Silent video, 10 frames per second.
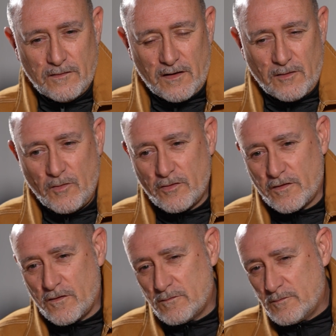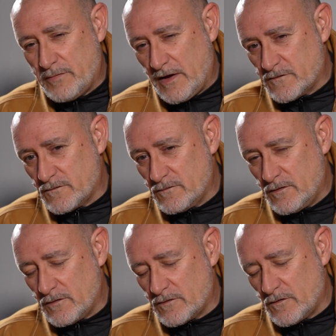and I'm not going
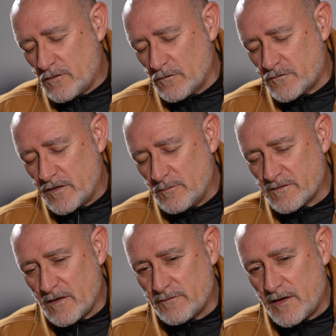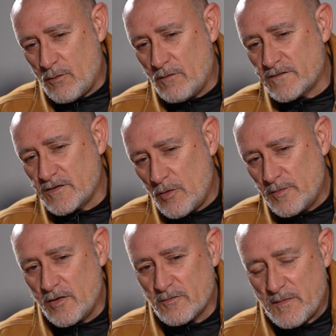to contradict myself now, obviously
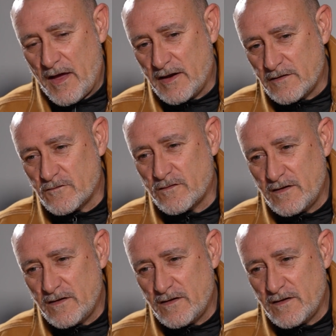nobody knows about head injury.